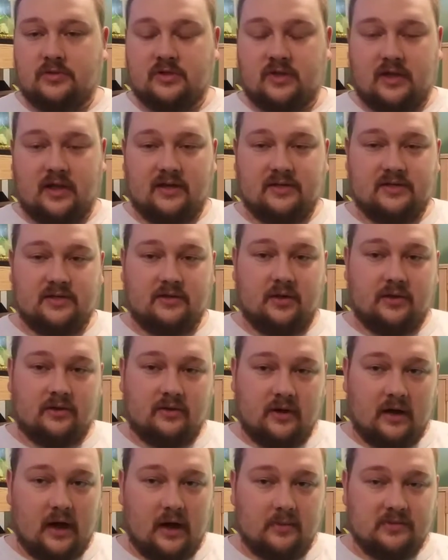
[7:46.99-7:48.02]
So that is
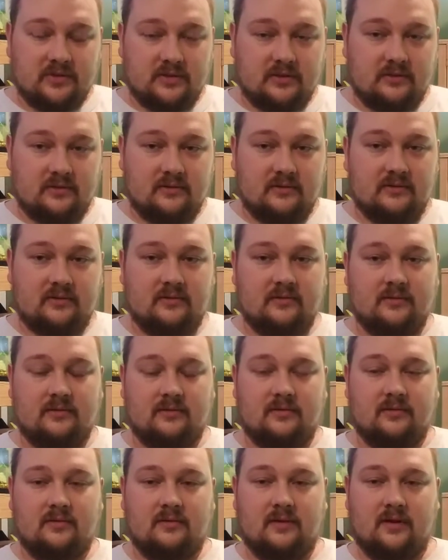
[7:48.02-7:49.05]
another option
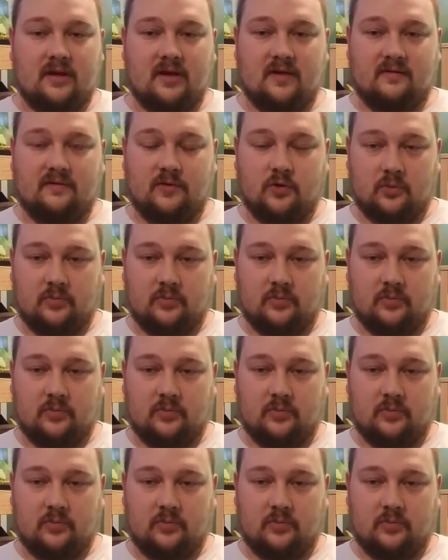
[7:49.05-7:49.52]
if